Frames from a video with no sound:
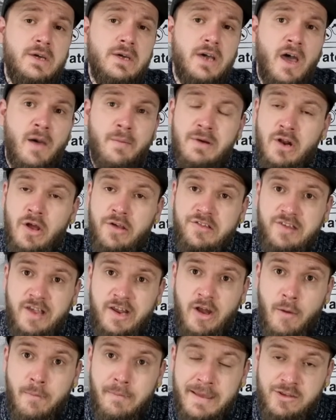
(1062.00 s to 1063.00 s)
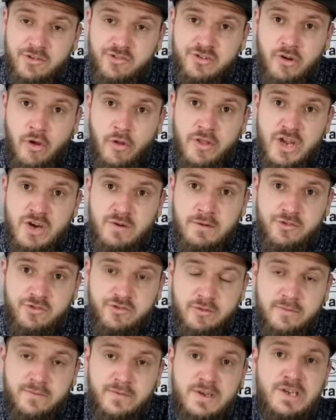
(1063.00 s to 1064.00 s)
I mean, I mentioned on the
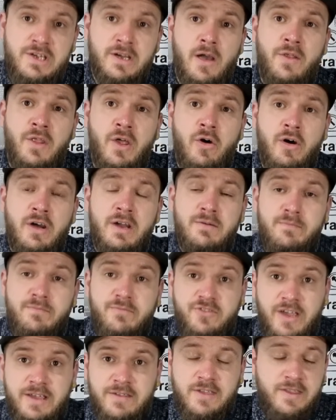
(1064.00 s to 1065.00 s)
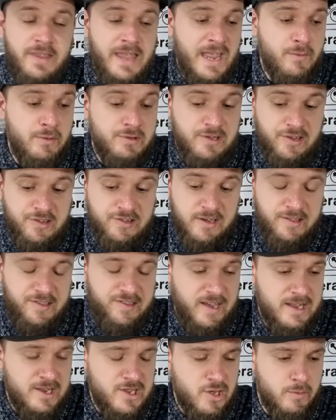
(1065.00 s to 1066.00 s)
original video that I said that they were
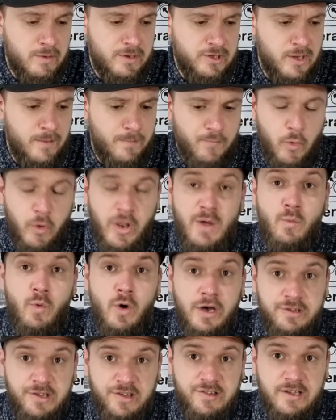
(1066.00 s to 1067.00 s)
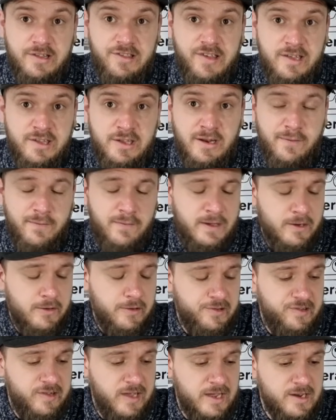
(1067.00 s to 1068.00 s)
discontinuing them, or they were discontinued, I think I
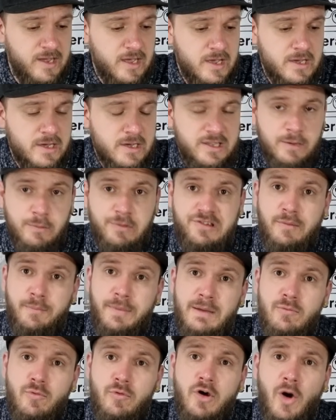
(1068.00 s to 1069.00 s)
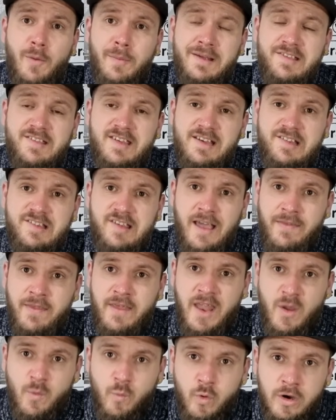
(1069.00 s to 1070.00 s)
said. There were some people commenting saying that
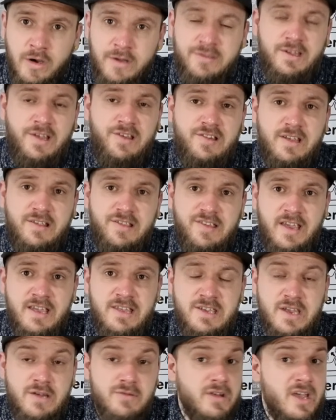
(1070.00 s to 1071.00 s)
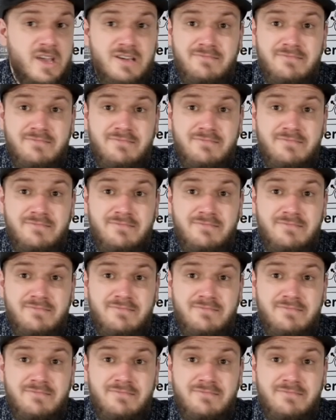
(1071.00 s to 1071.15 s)
they weren't discontinued.